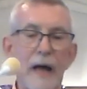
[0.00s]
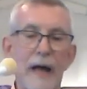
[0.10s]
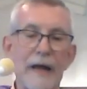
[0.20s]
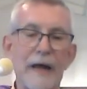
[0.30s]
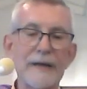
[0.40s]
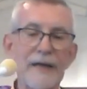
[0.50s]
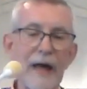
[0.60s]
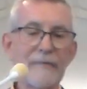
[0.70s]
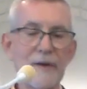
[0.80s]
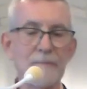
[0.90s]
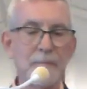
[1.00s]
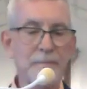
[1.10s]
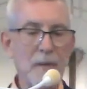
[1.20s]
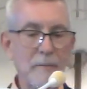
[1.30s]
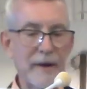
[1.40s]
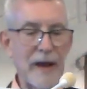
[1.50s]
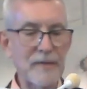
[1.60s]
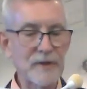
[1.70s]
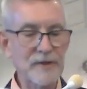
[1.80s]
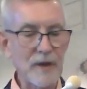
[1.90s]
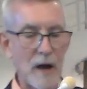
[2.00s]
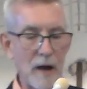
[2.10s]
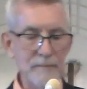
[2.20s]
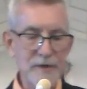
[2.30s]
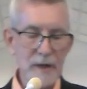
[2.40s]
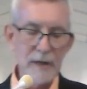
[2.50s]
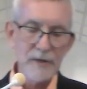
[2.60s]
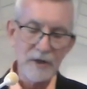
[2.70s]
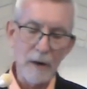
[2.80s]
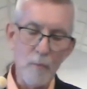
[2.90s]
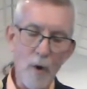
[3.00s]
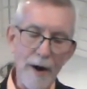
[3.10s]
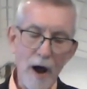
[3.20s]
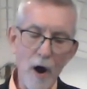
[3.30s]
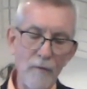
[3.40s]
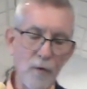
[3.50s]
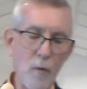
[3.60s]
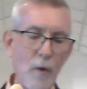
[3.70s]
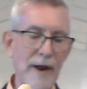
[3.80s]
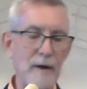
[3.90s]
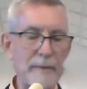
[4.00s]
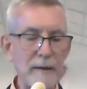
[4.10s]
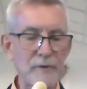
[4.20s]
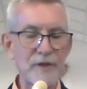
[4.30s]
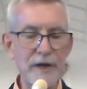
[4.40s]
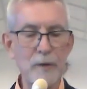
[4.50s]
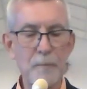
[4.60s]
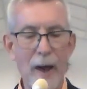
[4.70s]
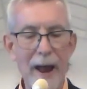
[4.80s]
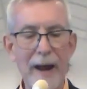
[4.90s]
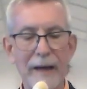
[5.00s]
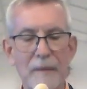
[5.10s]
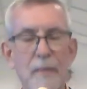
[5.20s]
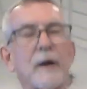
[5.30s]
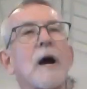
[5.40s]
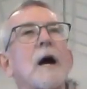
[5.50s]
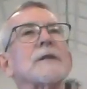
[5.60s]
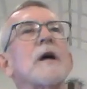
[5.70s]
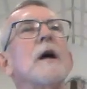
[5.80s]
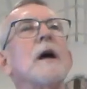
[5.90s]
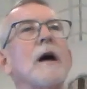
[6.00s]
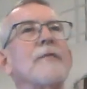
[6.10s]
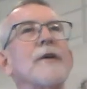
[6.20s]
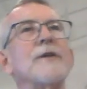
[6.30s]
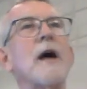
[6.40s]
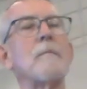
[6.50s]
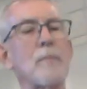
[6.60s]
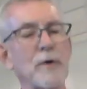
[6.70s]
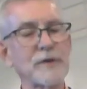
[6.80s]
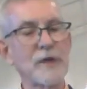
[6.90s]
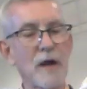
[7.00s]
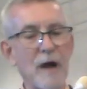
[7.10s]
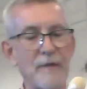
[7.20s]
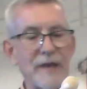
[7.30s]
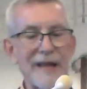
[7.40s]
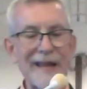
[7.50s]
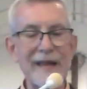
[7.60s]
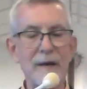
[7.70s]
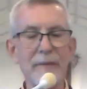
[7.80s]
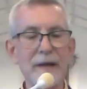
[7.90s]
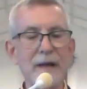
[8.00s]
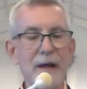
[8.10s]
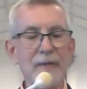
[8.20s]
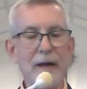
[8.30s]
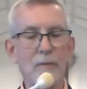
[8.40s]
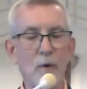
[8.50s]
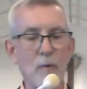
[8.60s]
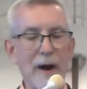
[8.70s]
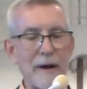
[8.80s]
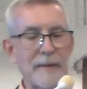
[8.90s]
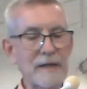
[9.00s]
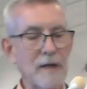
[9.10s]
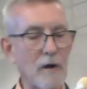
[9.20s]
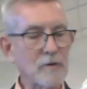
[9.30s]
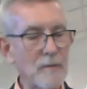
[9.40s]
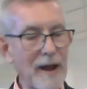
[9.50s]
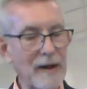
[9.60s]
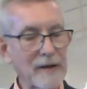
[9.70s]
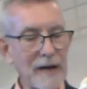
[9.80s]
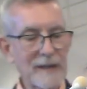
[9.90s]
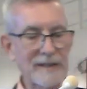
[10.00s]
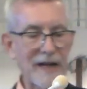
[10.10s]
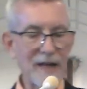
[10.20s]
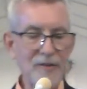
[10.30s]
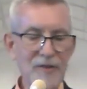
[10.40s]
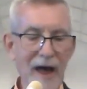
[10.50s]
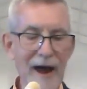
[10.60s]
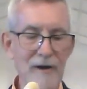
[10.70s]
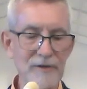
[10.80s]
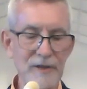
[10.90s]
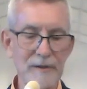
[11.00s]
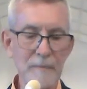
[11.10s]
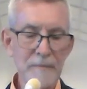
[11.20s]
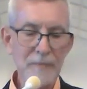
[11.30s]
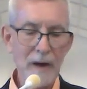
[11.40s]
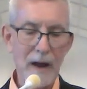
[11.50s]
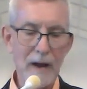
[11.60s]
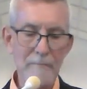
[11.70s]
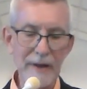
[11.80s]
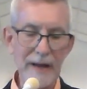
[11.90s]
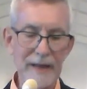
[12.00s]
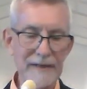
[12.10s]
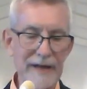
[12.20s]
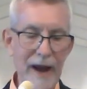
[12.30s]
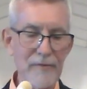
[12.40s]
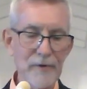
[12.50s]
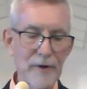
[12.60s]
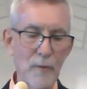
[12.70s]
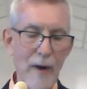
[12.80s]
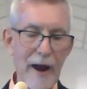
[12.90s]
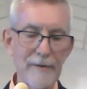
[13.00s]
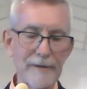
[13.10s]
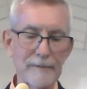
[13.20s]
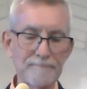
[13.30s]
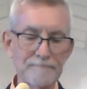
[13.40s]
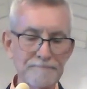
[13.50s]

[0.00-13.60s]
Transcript: And, and David began the Psalms somewhat overwhelmed. He was near panic because of the numbers of the enemy that were around him. He talked about 10,000 uh, men gathering around him.